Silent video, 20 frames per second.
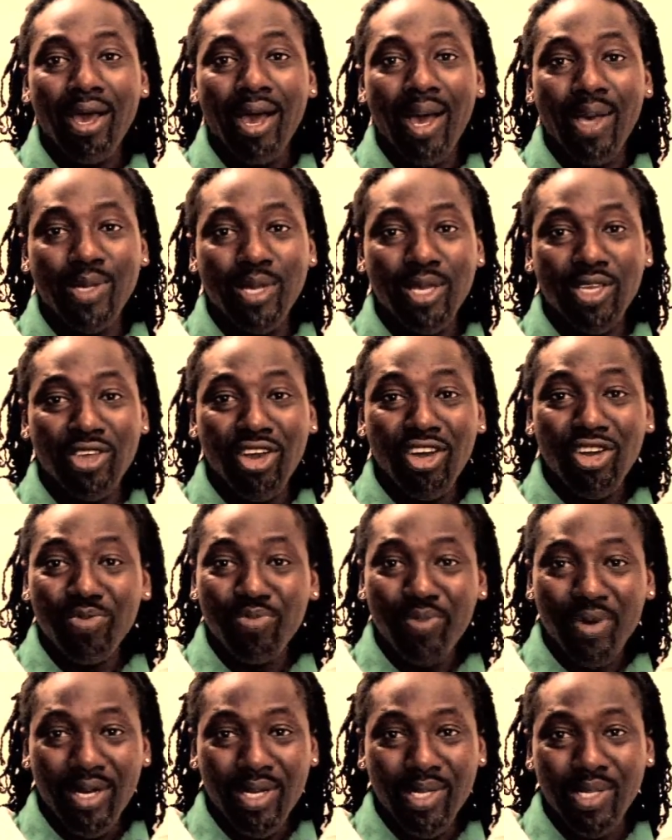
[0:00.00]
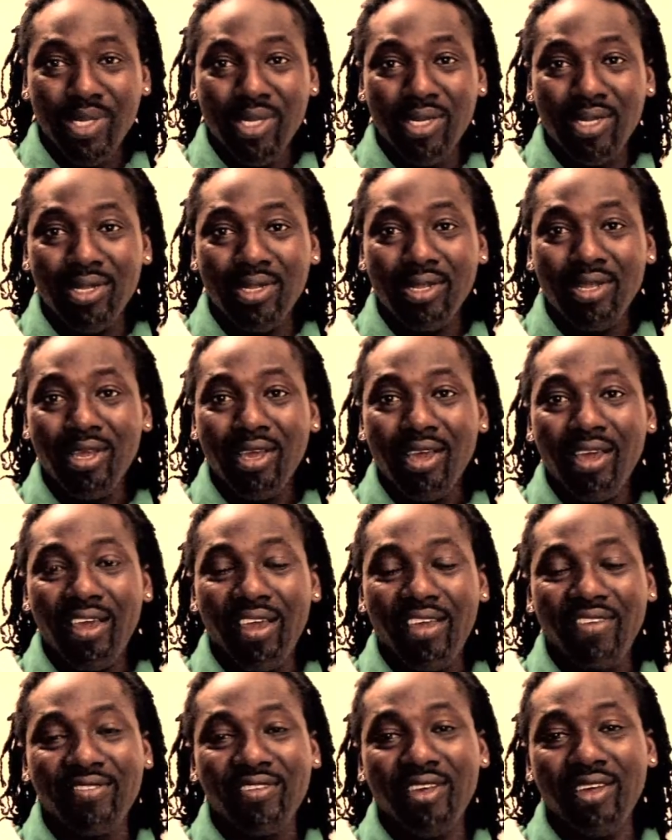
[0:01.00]
as a young person
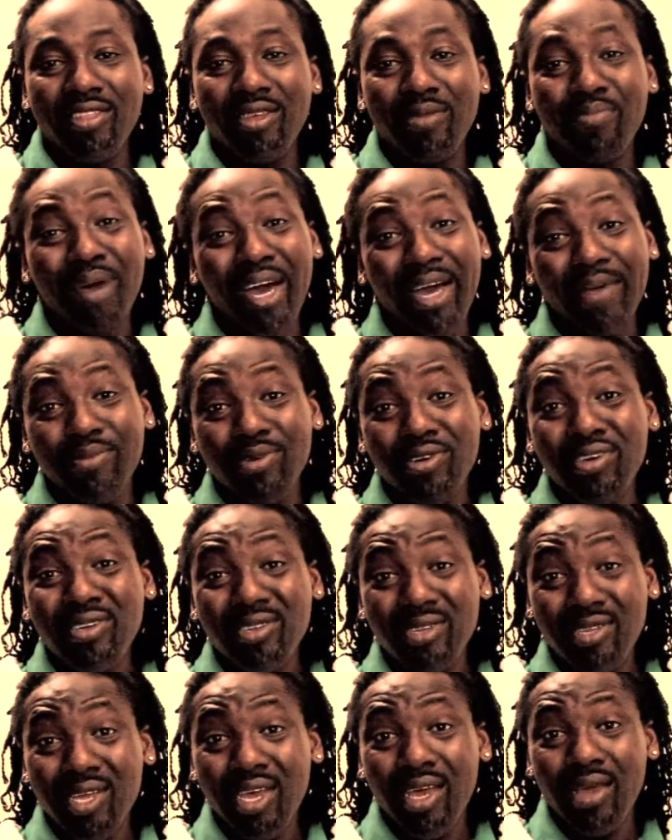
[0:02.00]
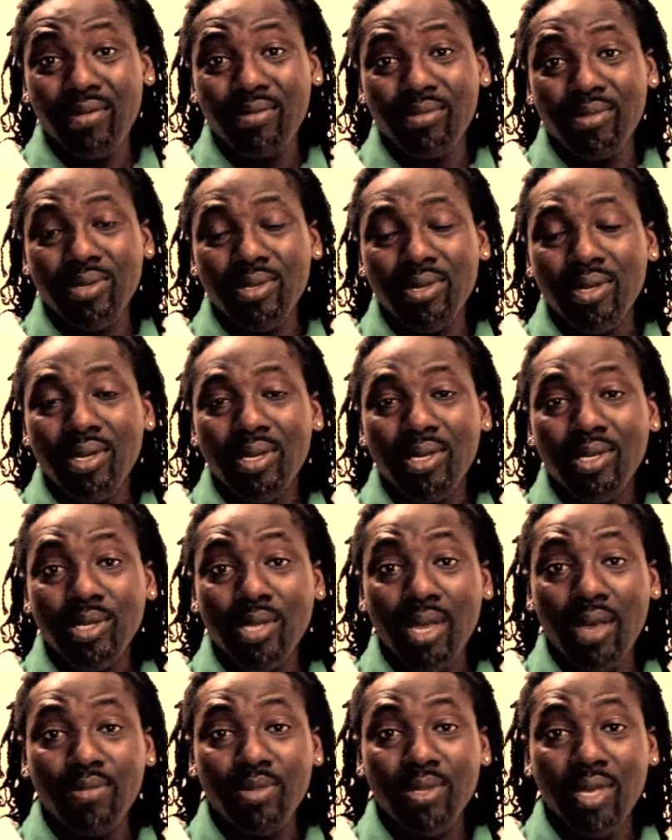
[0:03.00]
is that the Bible condemns
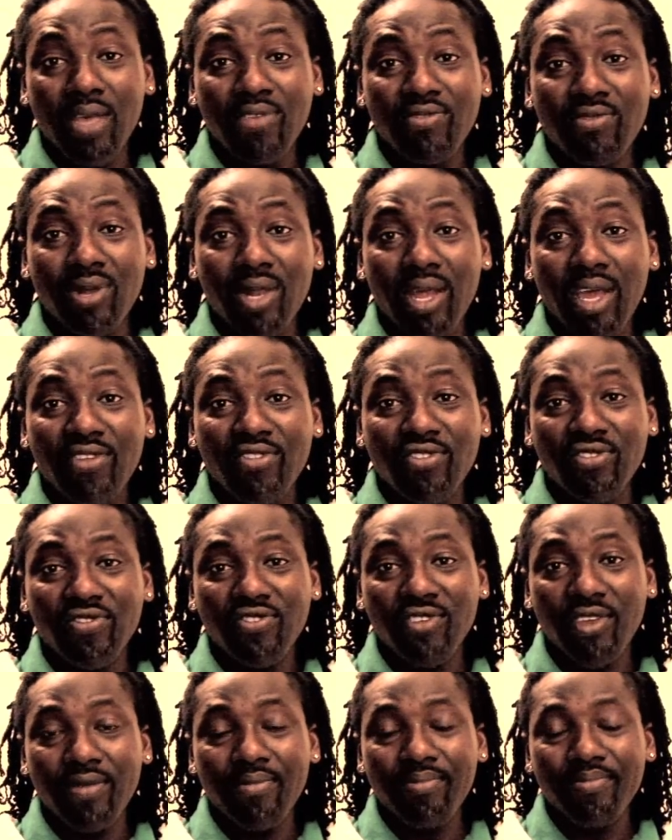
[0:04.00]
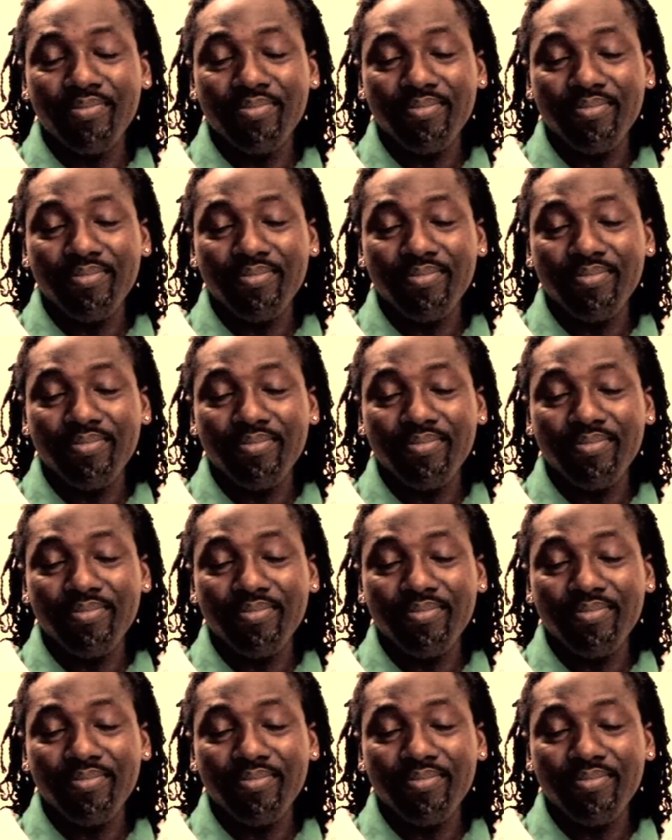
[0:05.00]
same-sex relationship.